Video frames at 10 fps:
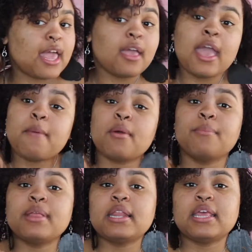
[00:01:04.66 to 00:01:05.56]
It came
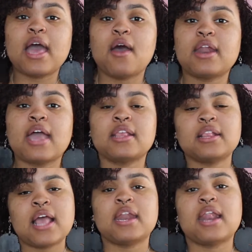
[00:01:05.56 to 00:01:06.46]
completely out, and I
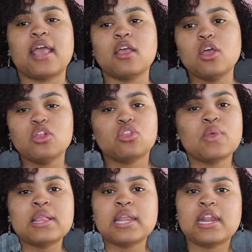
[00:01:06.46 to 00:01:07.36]
just kind of like
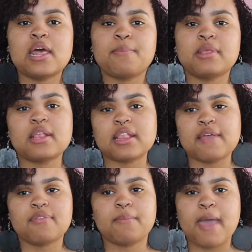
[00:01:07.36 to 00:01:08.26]
twisted it up and just
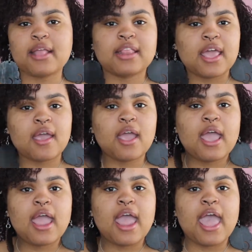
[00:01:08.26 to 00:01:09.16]
left it back there,
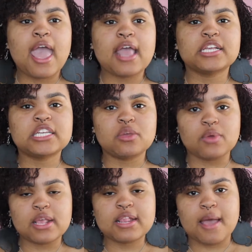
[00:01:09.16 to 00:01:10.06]
and she
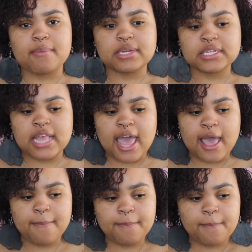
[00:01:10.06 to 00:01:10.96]
reestablished
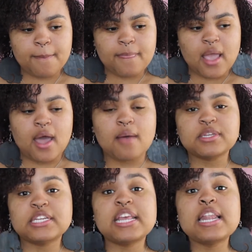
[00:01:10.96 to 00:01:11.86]
that.
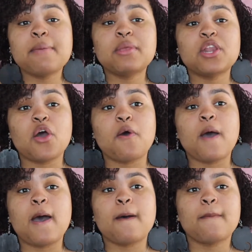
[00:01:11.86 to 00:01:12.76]
She did let me know
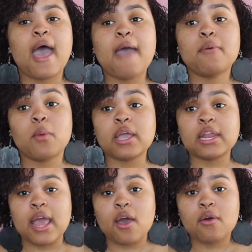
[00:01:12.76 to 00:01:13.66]
I have been
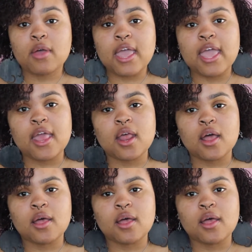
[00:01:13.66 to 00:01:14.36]
working out, and